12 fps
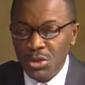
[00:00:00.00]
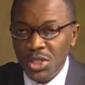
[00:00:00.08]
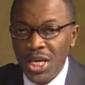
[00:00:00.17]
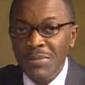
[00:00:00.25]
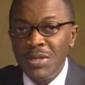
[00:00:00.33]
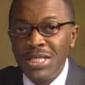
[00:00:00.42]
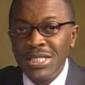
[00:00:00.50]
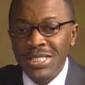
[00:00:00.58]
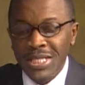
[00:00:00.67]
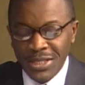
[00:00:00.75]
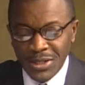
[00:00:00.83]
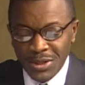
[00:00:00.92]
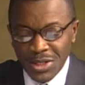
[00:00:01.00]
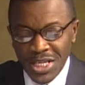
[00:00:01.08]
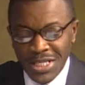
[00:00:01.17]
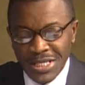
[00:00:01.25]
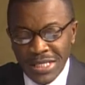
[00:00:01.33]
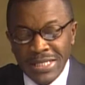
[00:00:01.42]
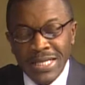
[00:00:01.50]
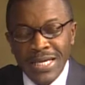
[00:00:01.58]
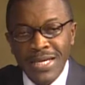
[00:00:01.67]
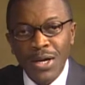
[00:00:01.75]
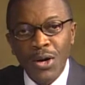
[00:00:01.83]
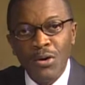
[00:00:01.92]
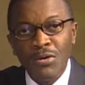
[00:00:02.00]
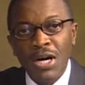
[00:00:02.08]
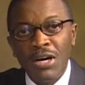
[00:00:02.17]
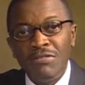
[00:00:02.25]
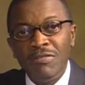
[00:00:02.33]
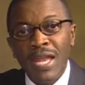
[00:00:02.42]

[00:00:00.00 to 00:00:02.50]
Jamien Sill. He's the CEO of